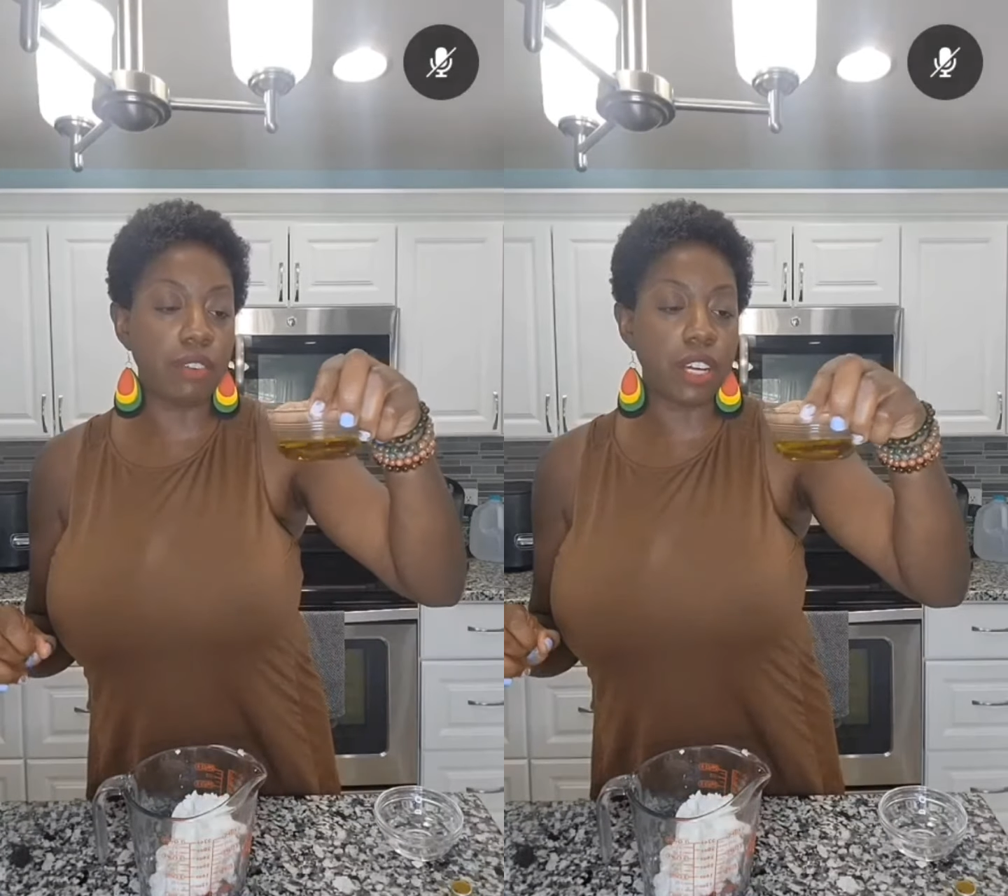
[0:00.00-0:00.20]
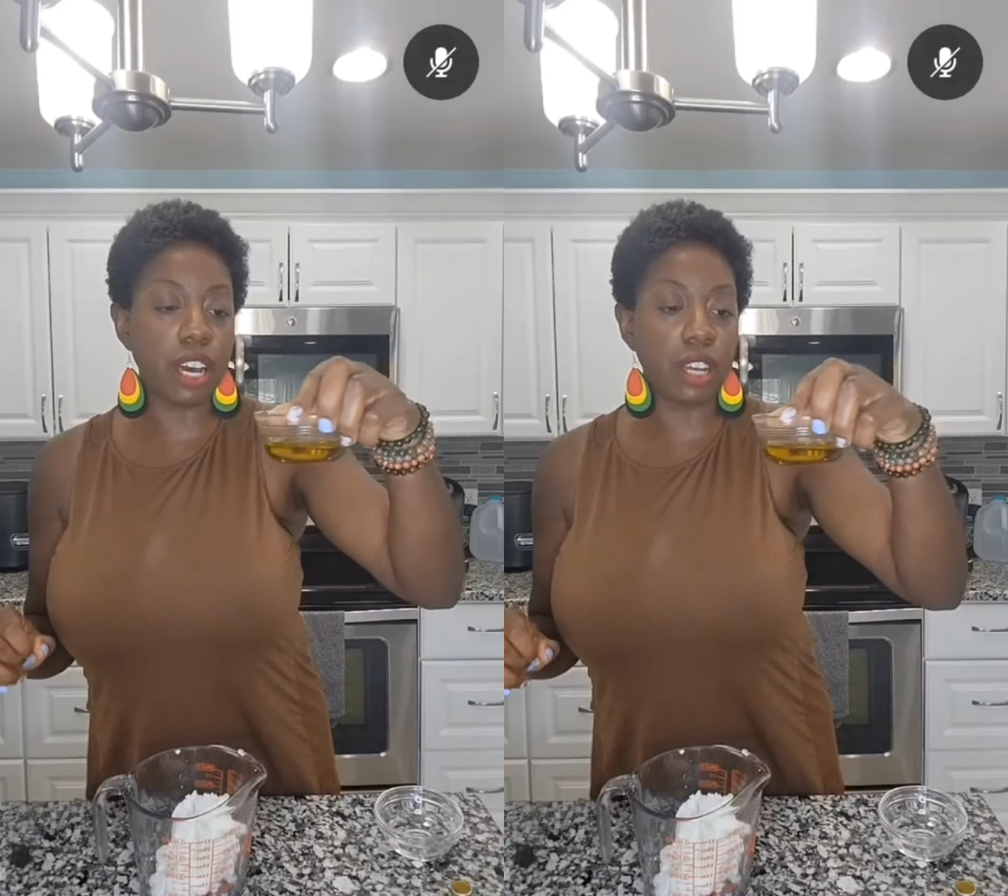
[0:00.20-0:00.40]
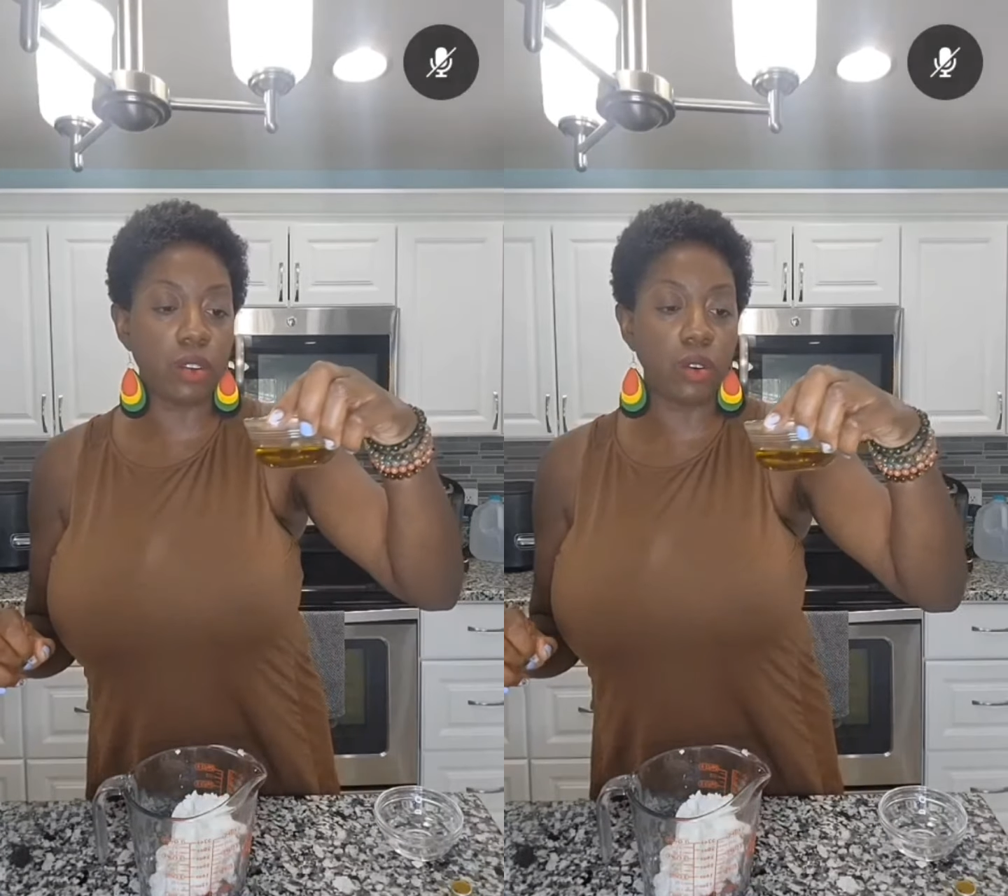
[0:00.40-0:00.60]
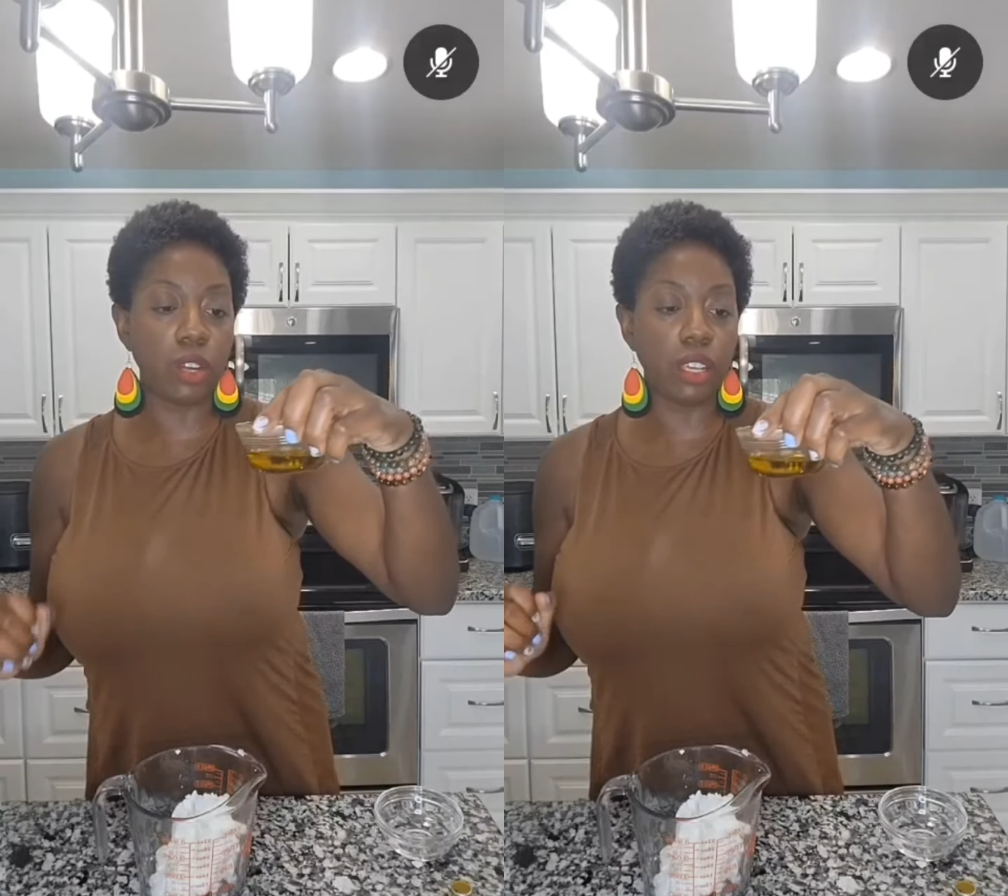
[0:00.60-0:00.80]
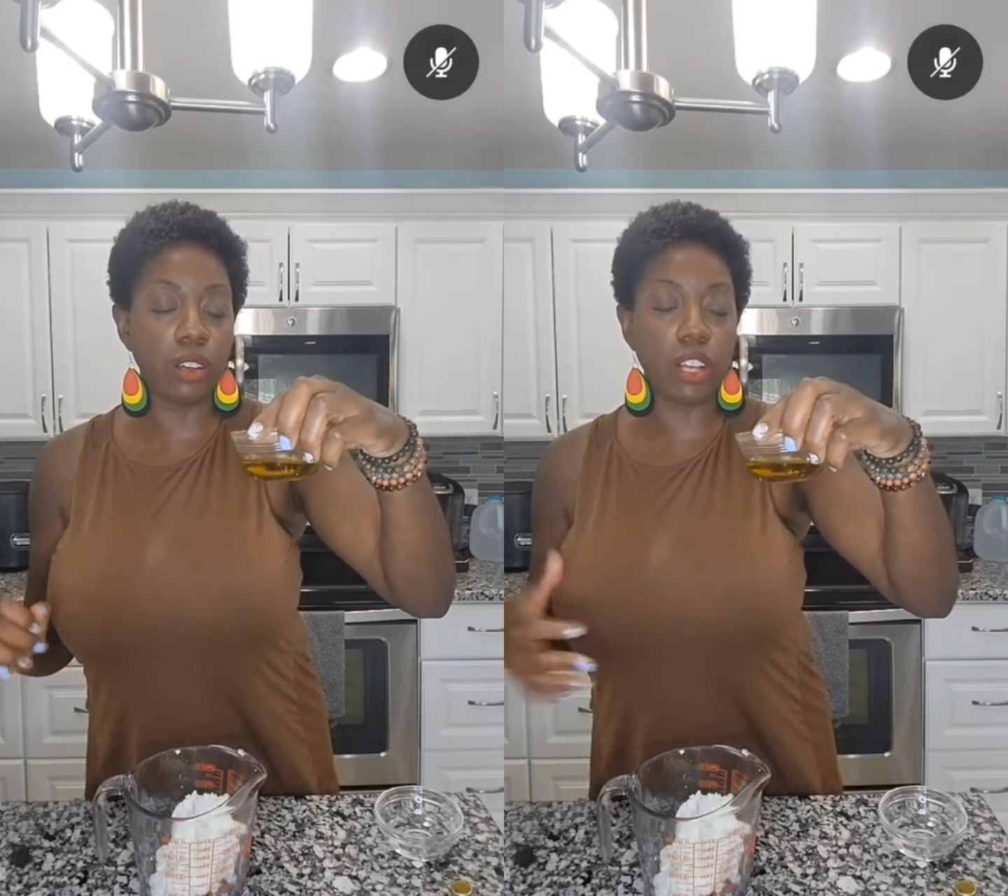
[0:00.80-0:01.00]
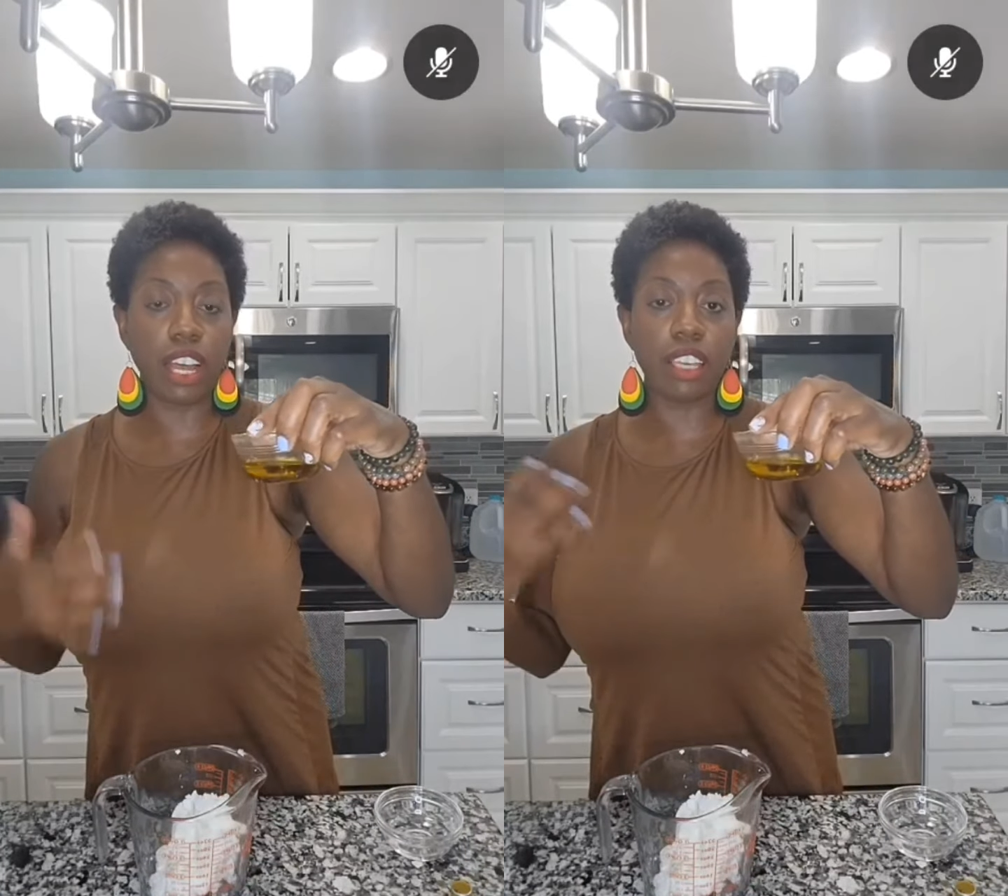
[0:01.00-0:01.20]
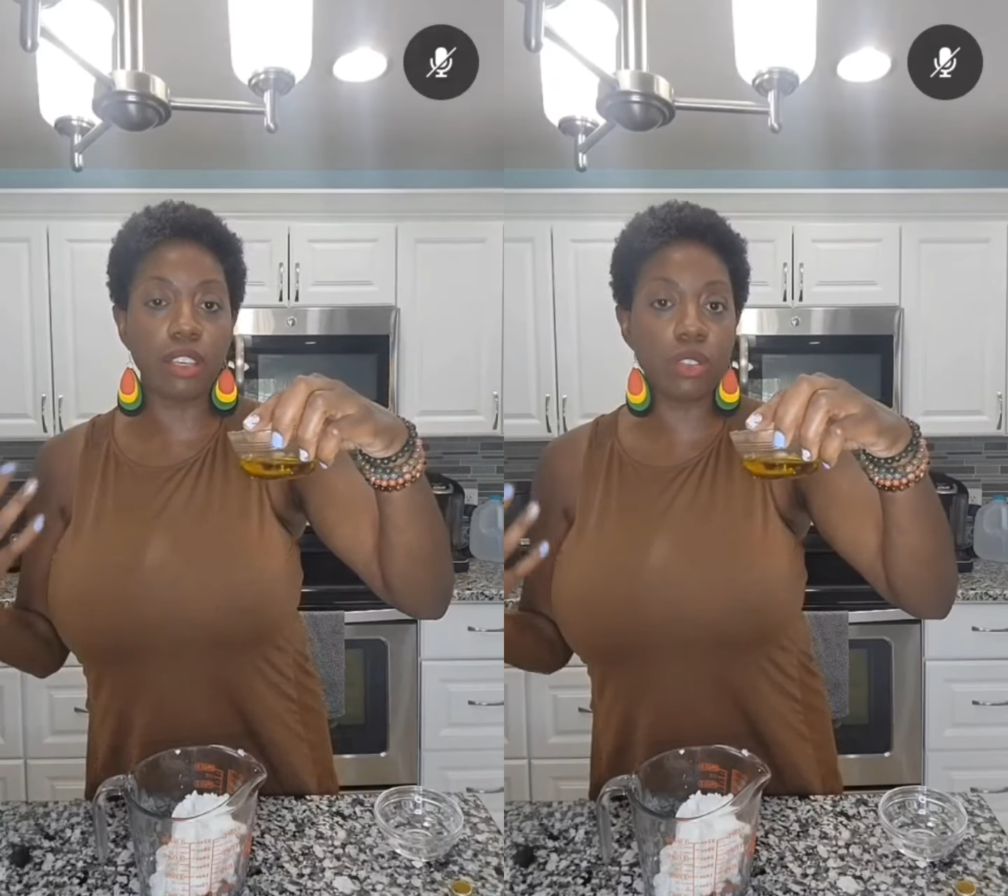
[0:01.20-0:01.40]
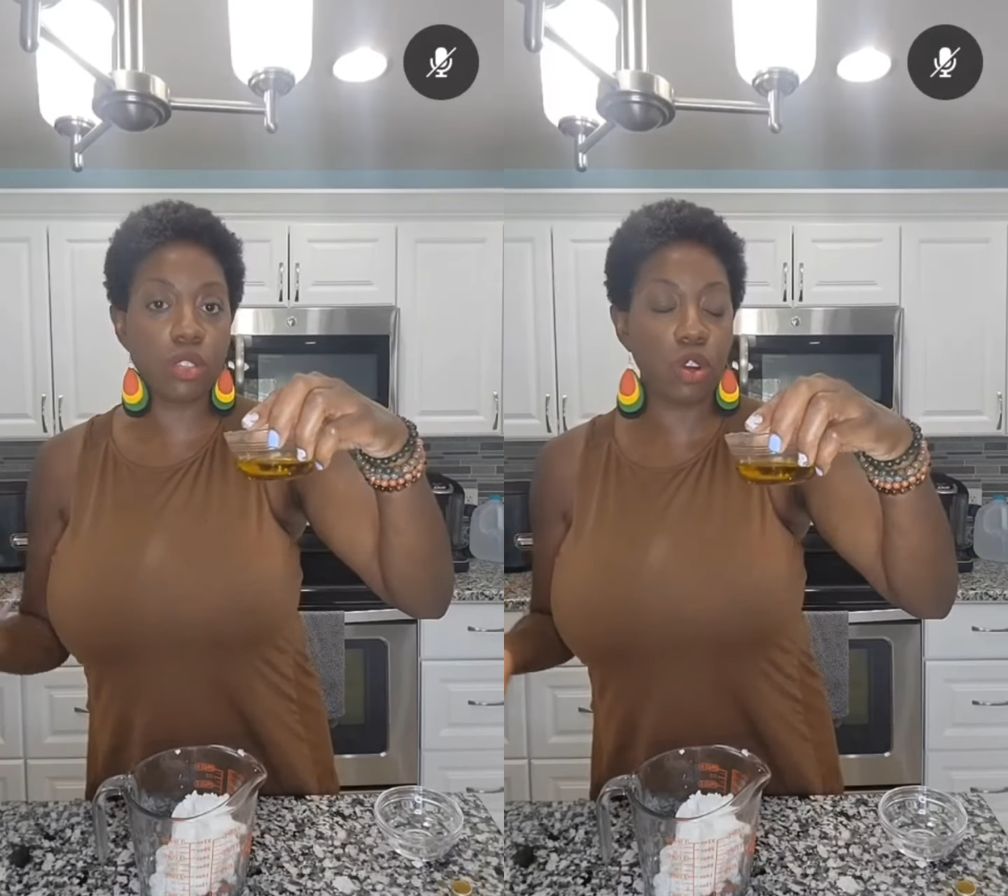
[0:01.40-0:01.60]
I have a 4th cup